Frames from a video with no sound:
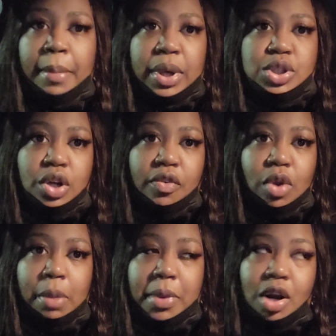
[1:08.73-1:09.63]
Bonjour,
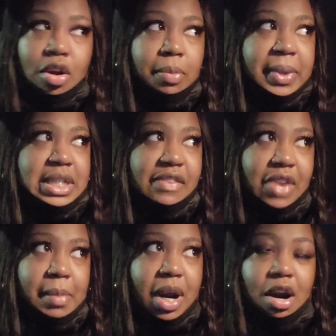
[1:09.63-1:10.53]
everyone. I'm gonna hurry up because I
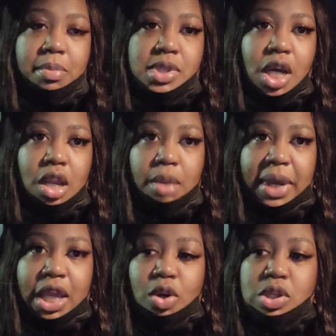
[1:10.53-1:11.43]
feel like my car be shaking and
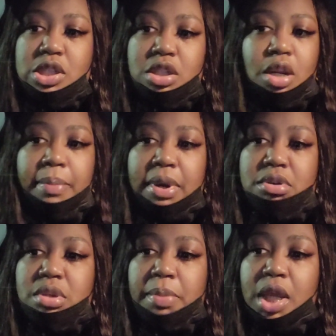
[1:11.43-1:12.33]
making noises and
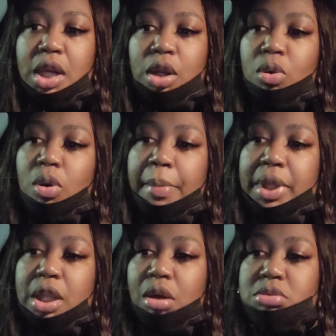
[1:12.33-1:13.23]
embarrassing me. Anywho, I'm
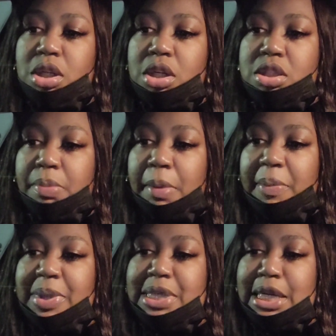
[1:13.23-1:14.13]
about to go to the gym. I'm
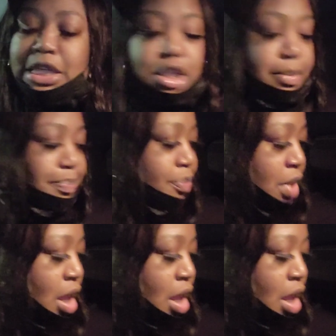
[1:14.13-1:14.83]
on my way to the gym.